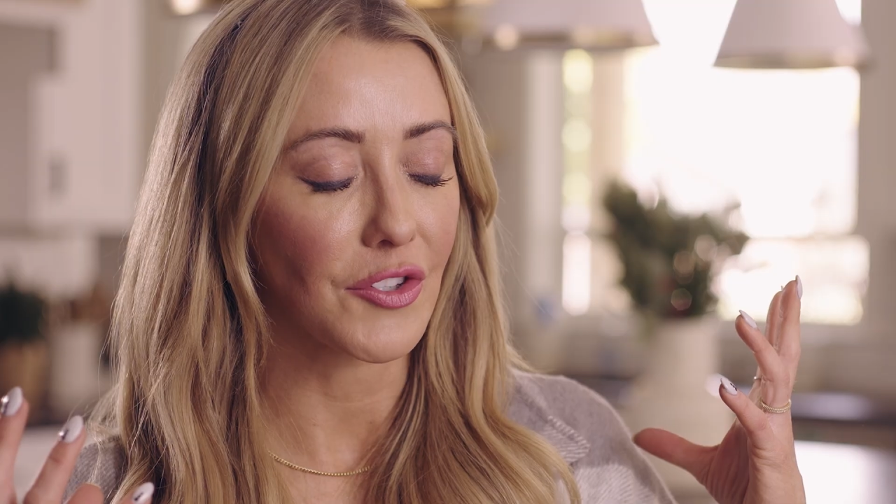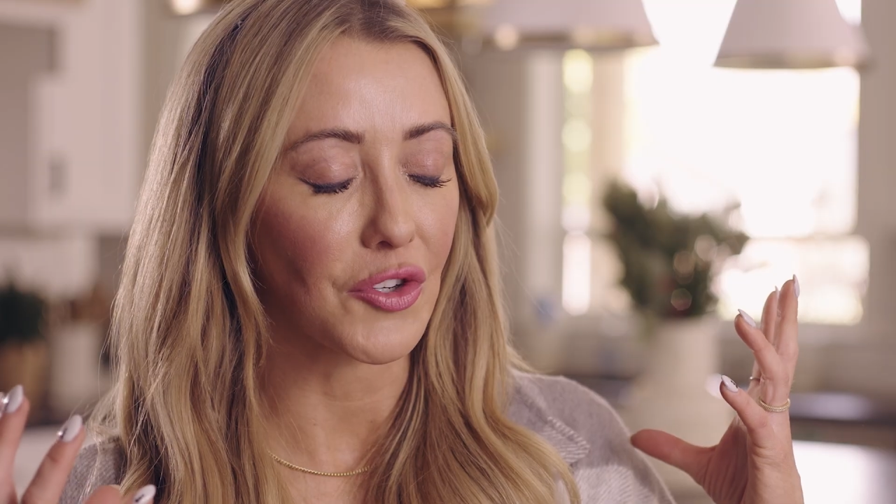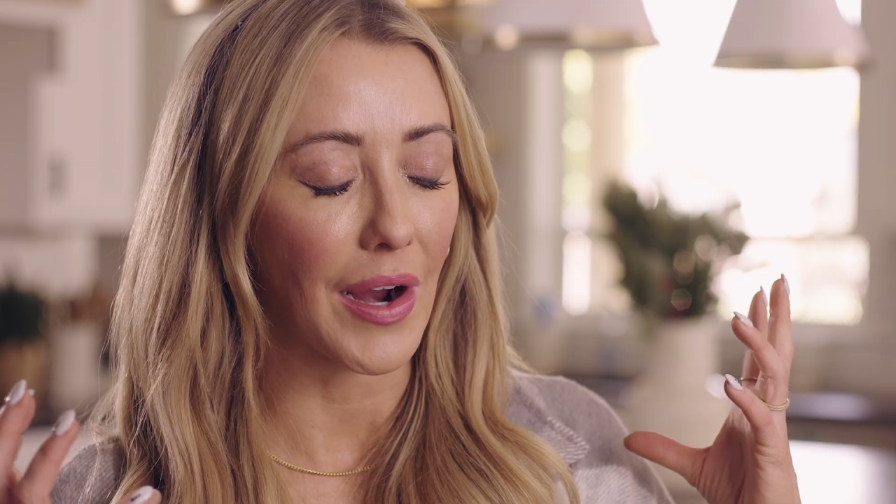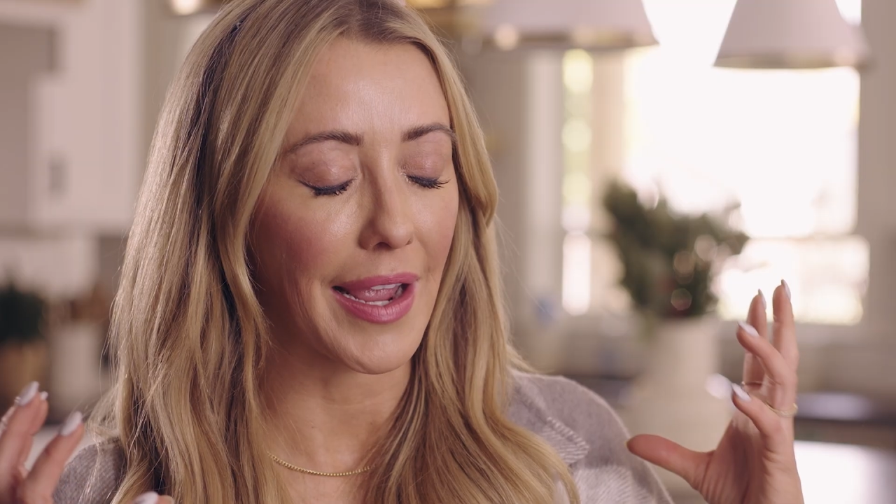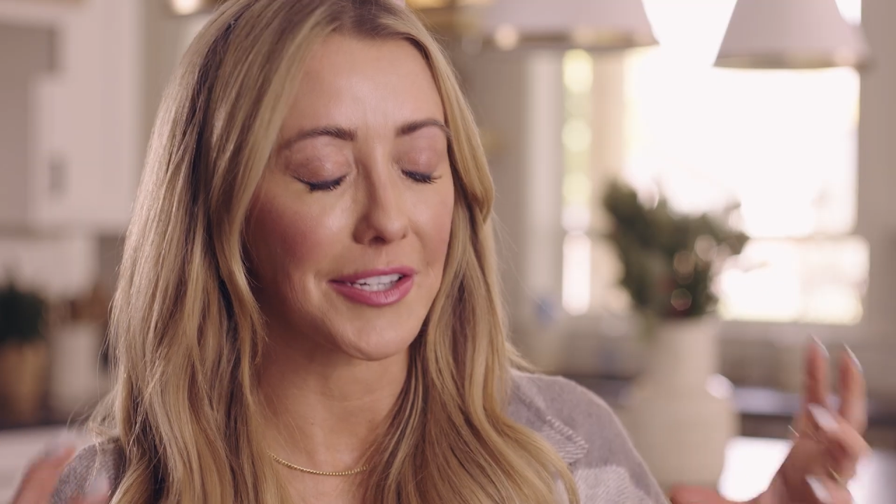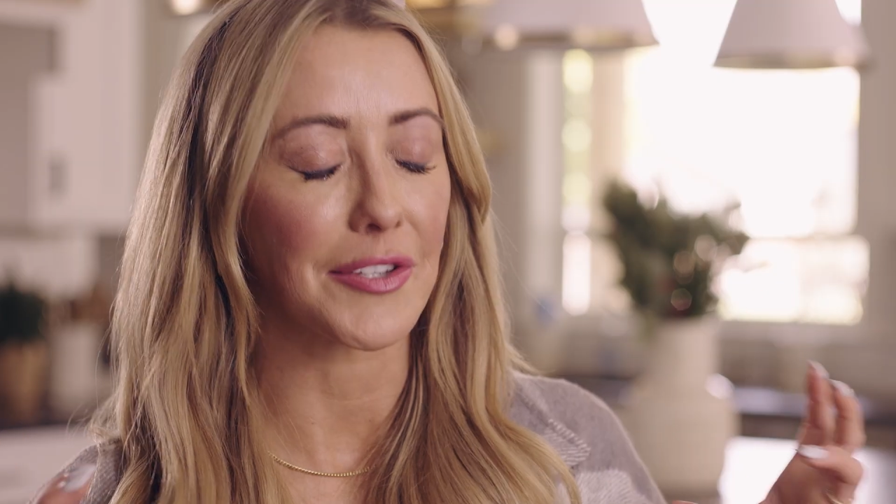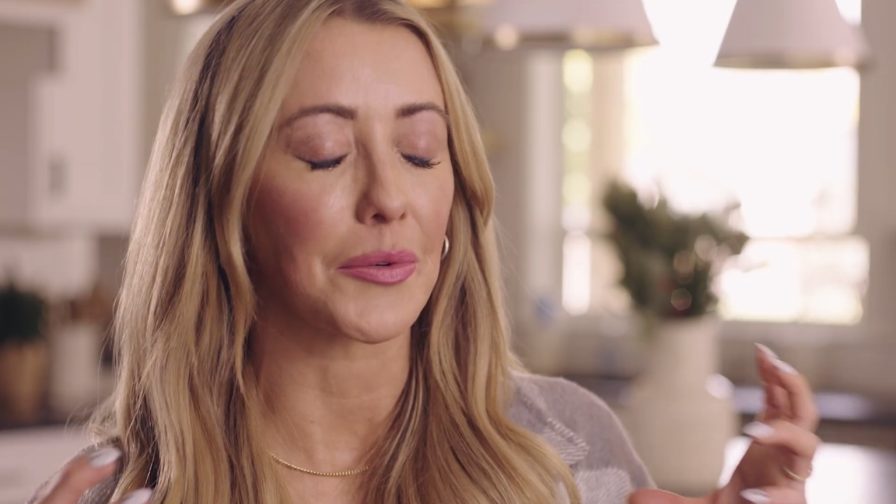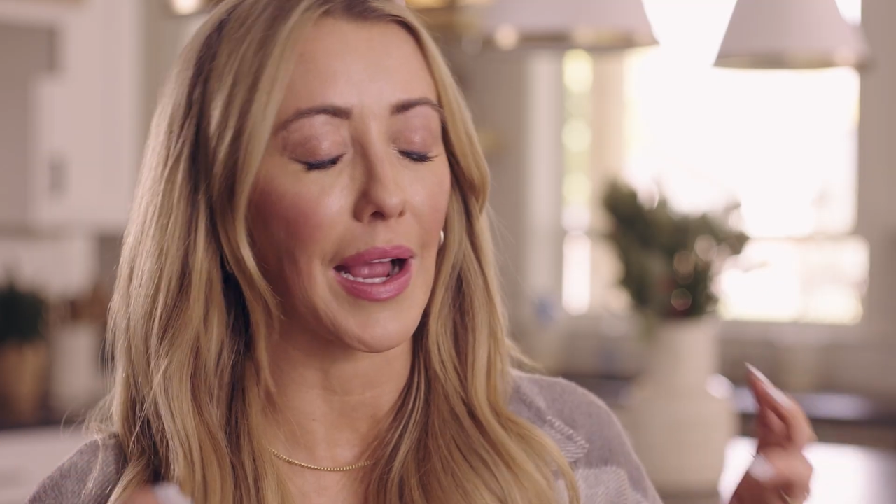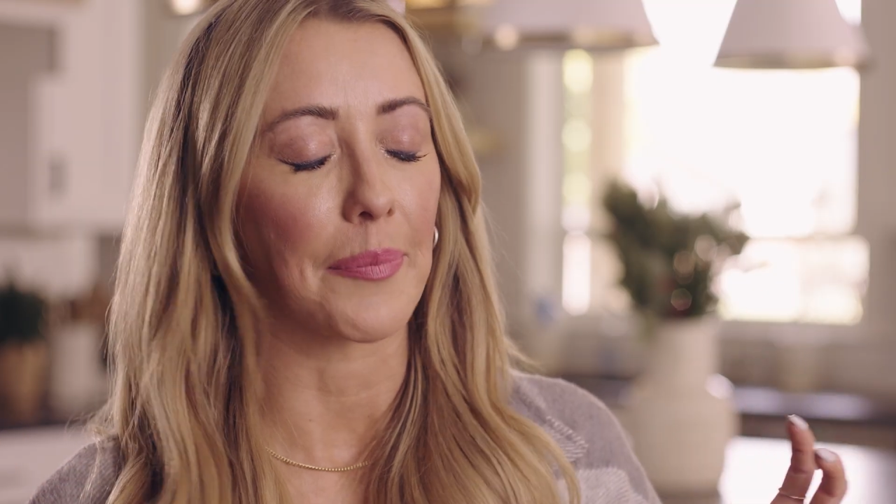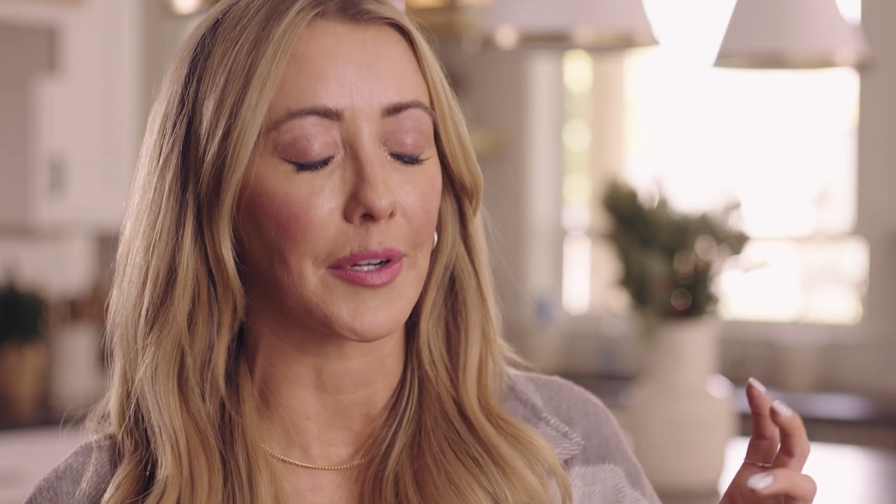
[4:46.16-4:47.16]
Trying to
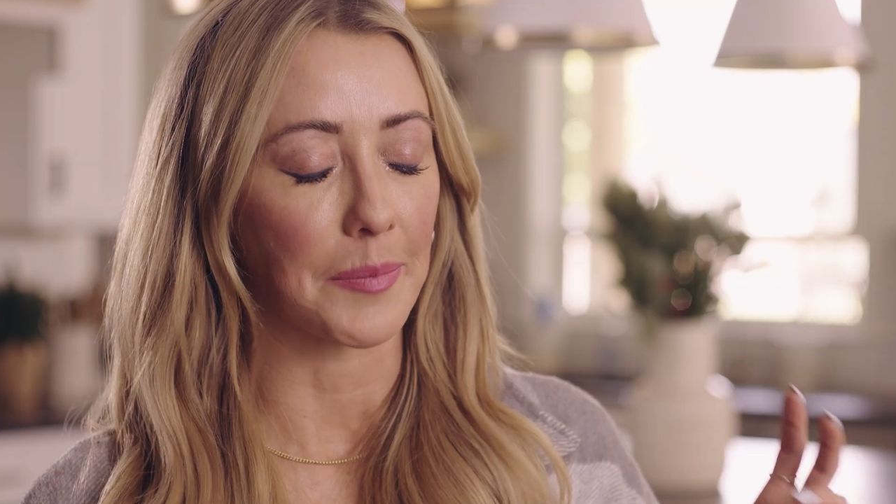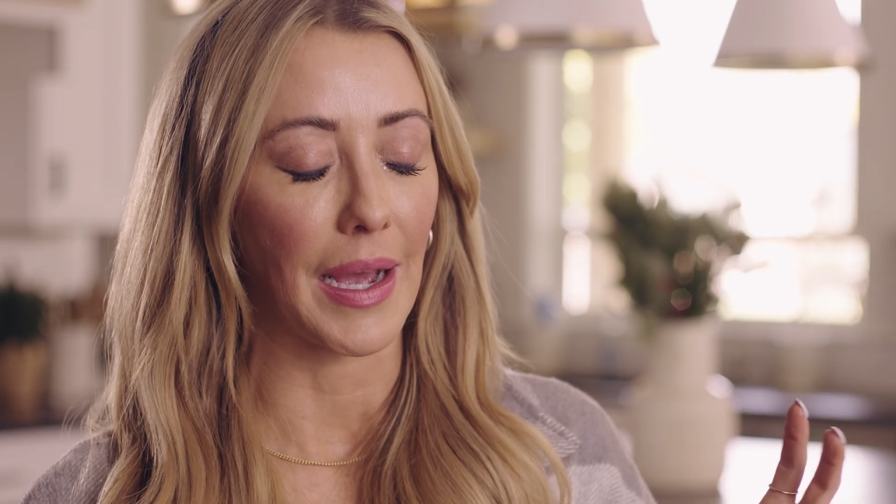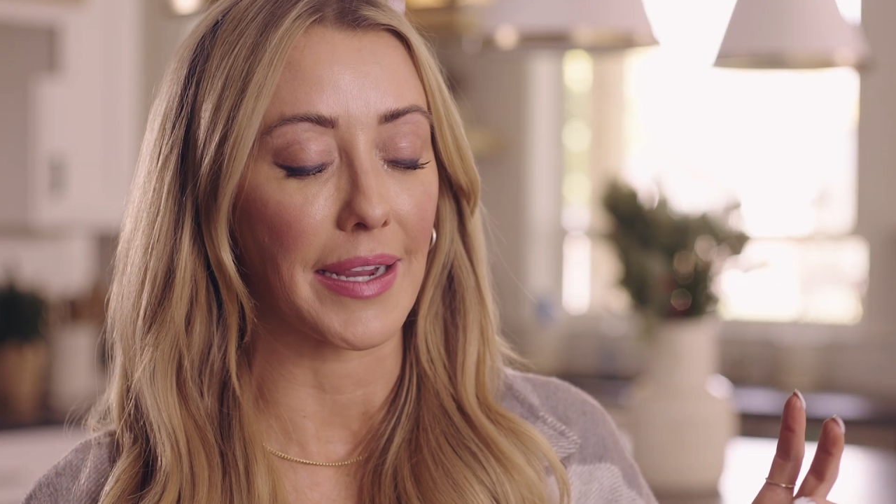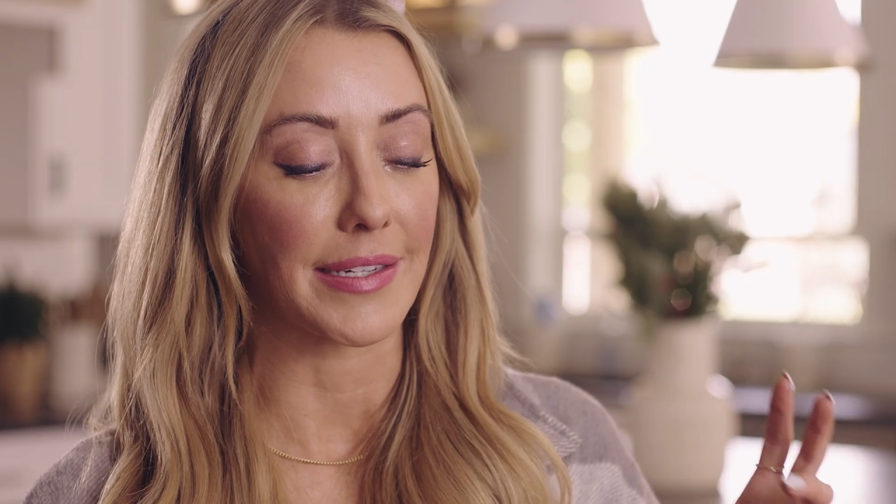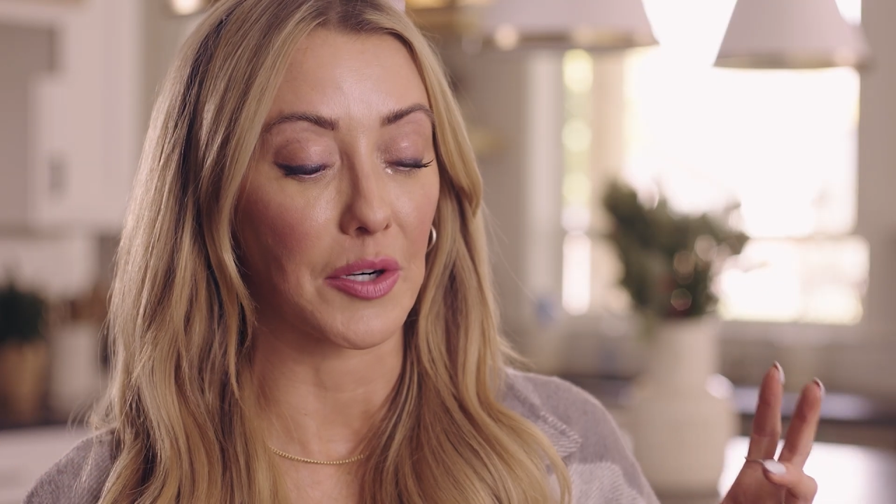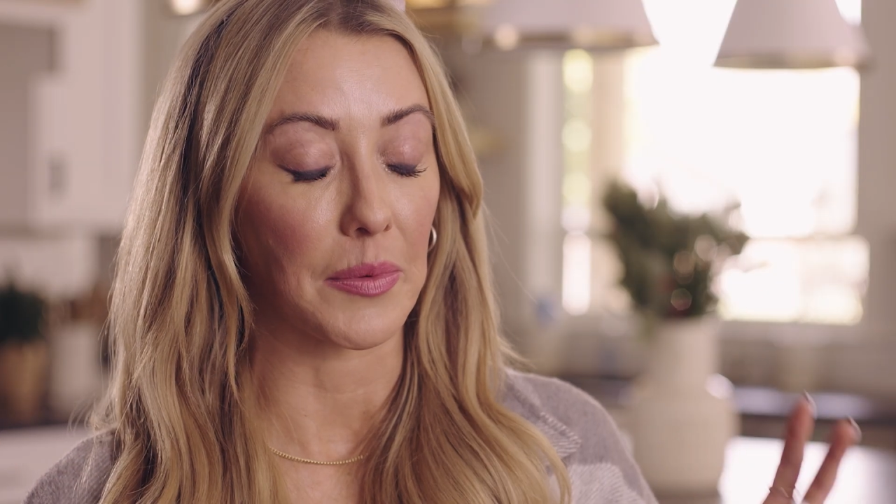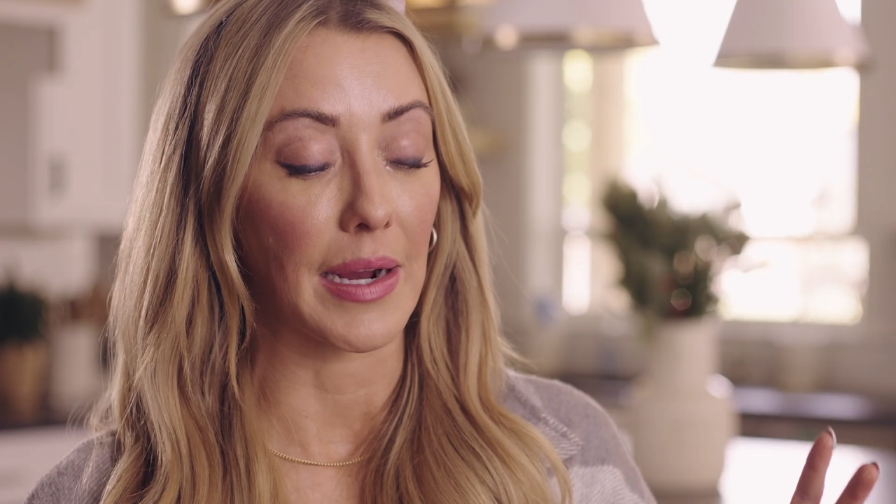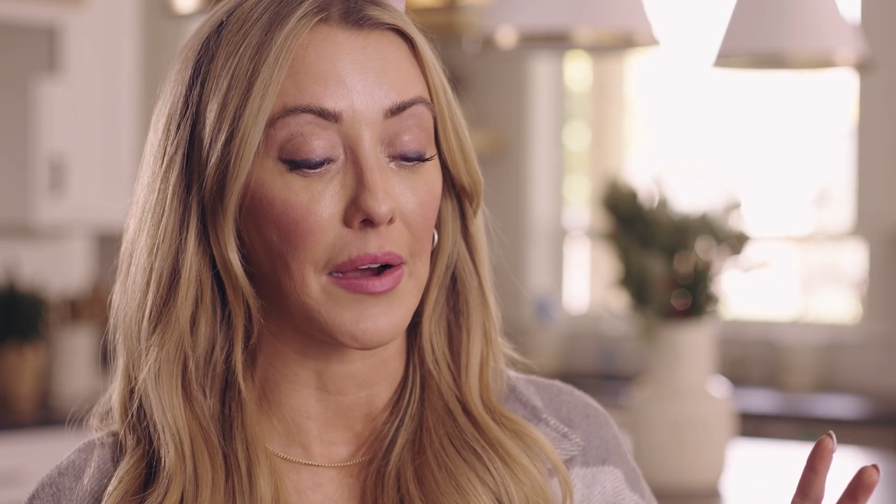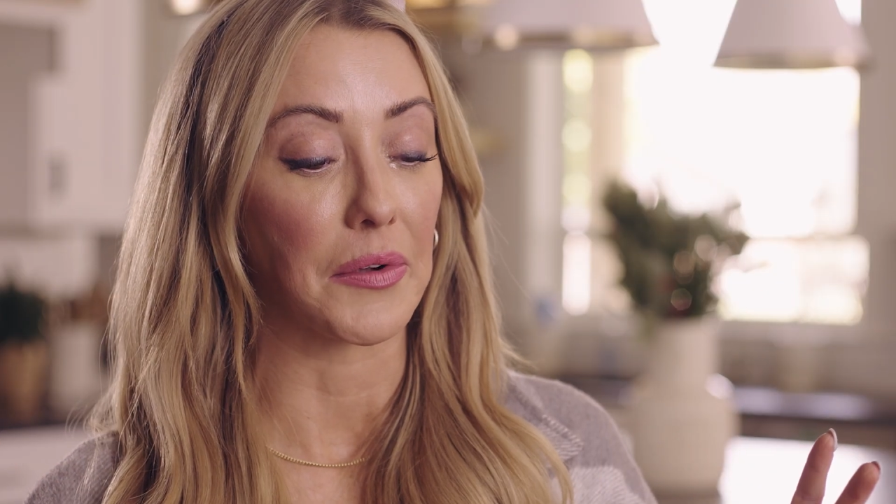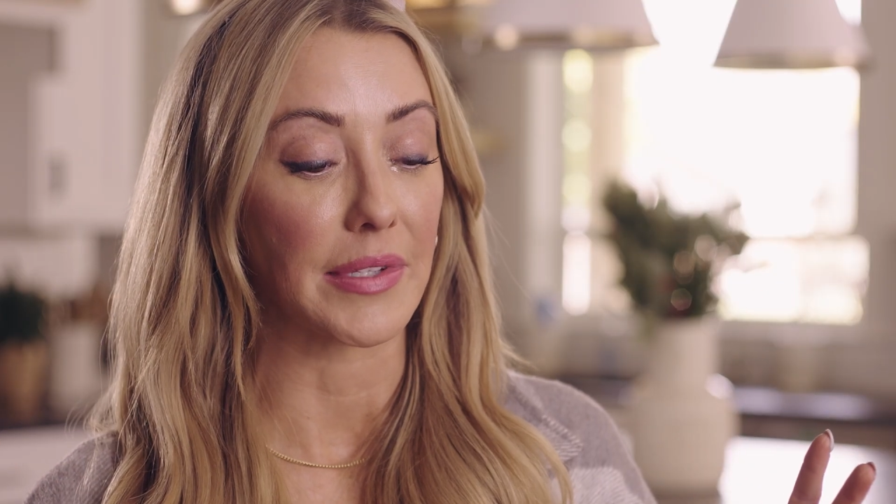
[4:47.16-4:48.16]
wrap your mind
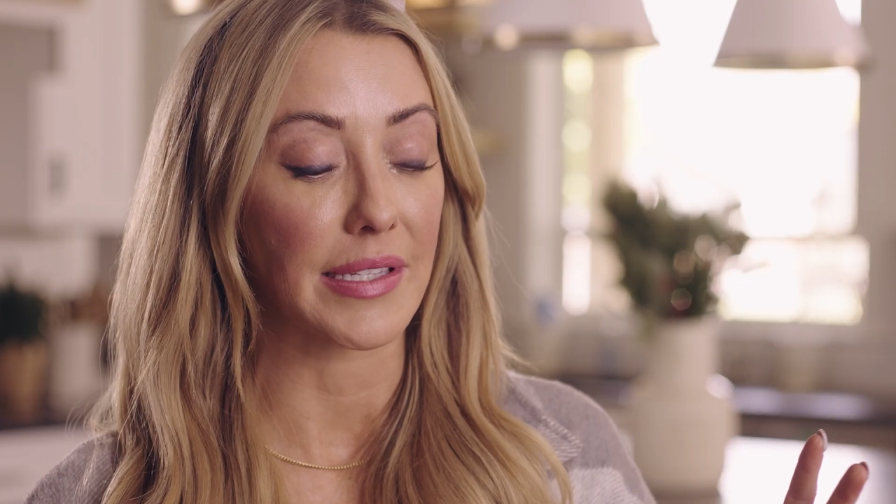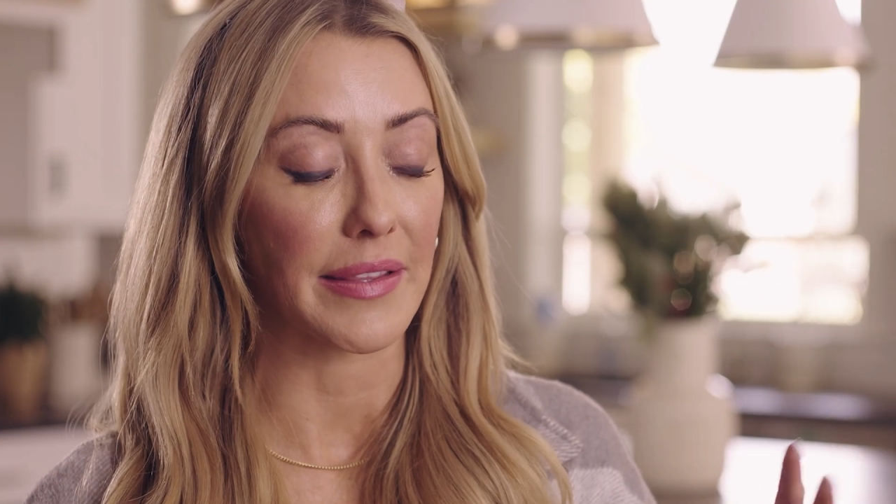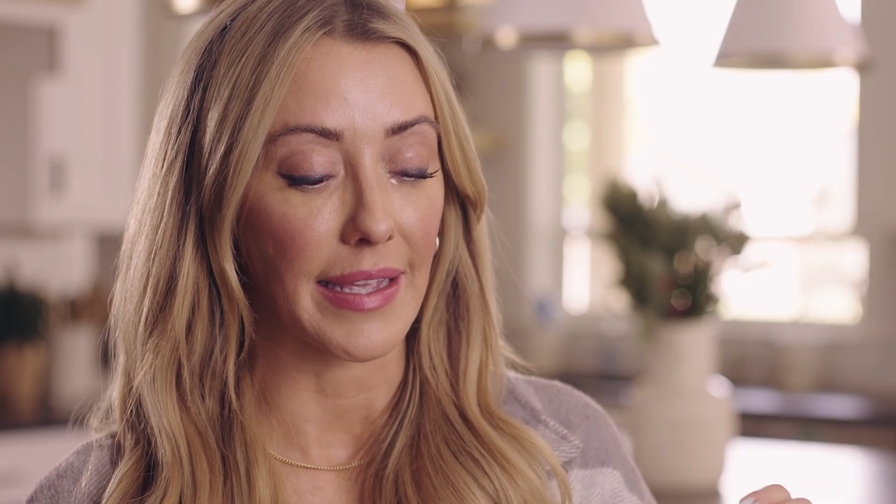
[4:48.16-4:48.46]
around